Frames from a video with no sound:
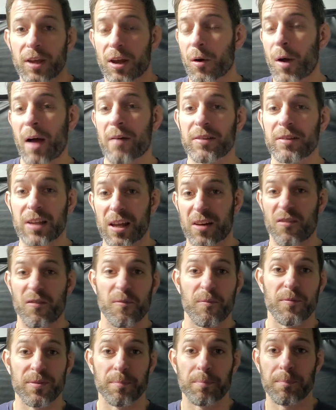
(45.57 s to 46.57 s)
have a lot of
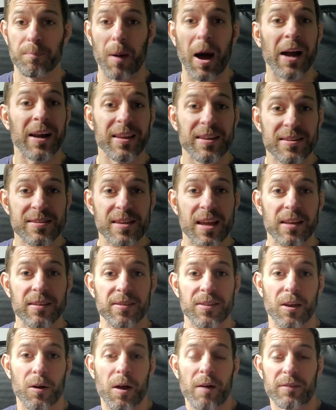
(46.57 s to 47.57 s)
body sense,
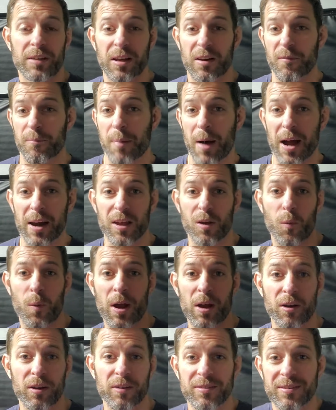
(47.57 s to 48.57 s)
they don't have a lot of body
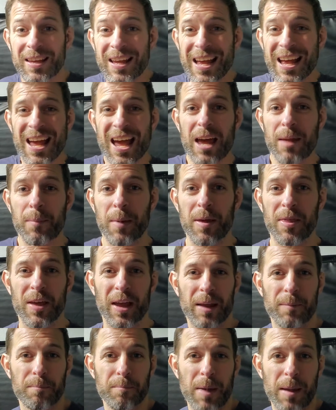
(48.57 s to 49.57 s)
awareness, and
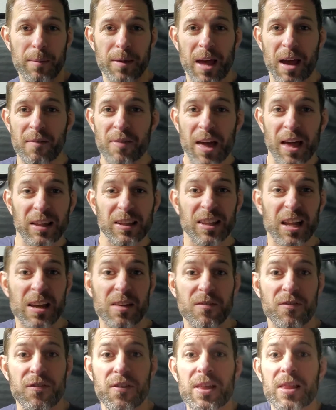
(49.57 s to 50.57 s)
maybe they have that
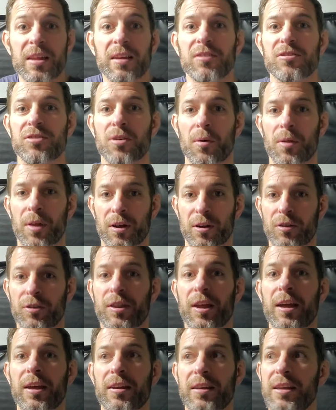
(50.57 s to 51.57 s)
light feeling, so
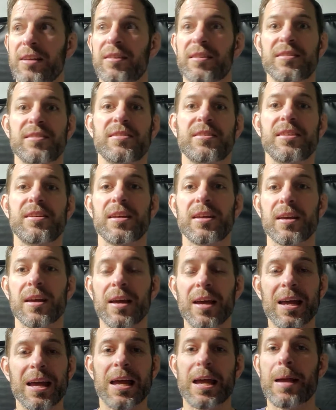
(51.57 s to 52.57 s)
they need to seek
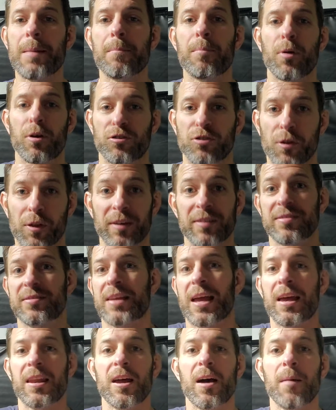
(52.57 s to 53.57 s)
input. So they
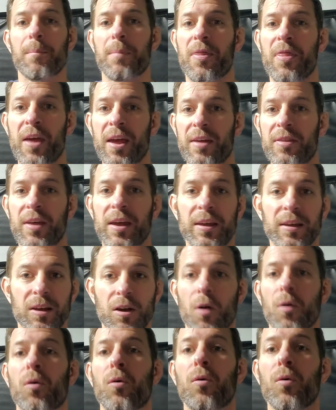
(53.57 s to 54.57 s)
stand up and they
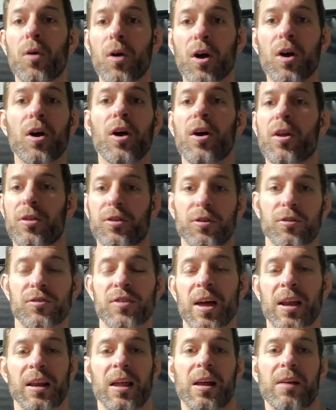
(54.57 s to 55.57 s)
go. There's
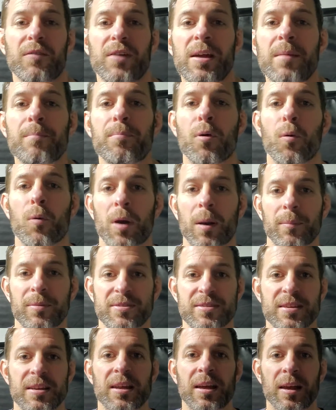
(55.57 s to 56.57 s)
not a lot of input when I'm
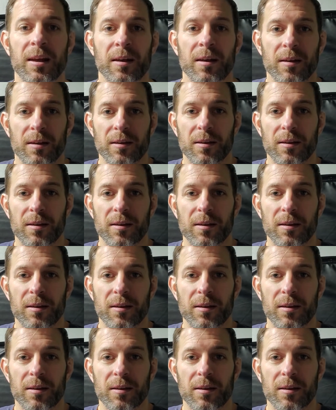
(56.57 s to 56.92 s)
sitting